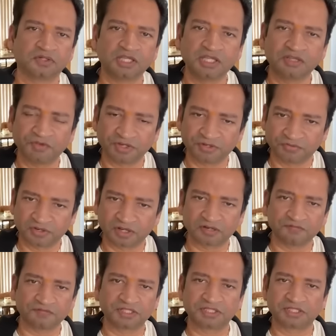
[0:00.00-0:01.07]
Even if you're
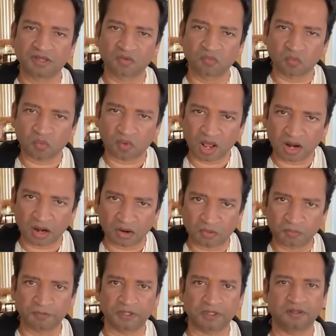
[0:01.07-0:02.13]
investing 1
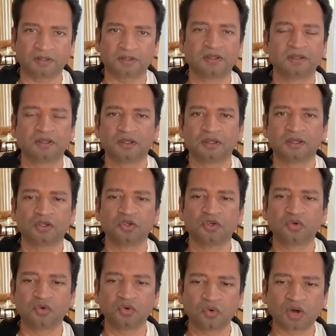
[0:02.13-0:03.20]
rupee,
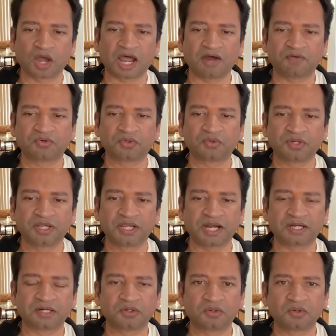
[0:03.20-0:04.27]
you have to
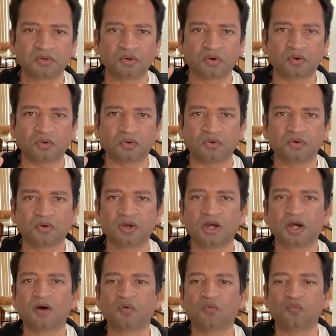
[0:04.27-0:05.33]
get to know
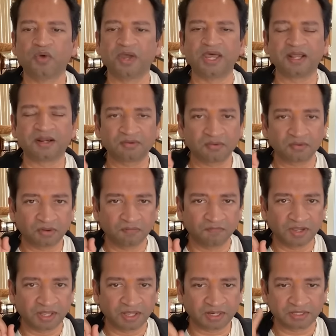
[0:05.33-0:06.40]
where
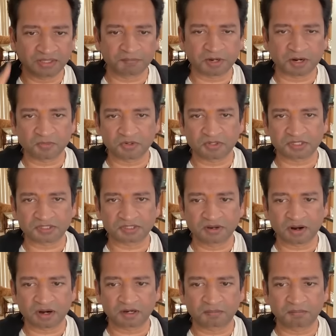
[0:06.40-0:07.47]
the promoters
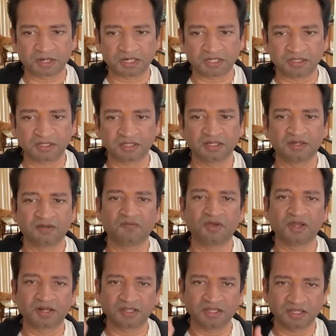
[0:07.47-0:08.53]
got money,
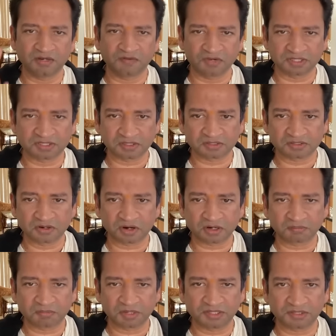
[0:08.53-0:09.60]
where the investors
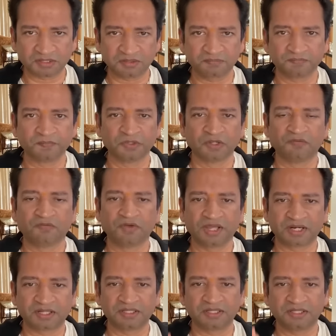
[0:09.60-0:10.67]
got money,
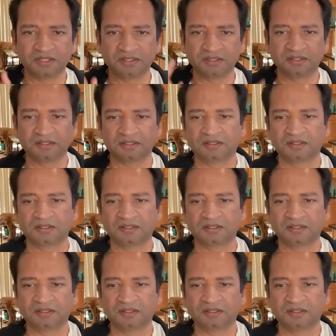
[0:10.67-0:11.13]
where the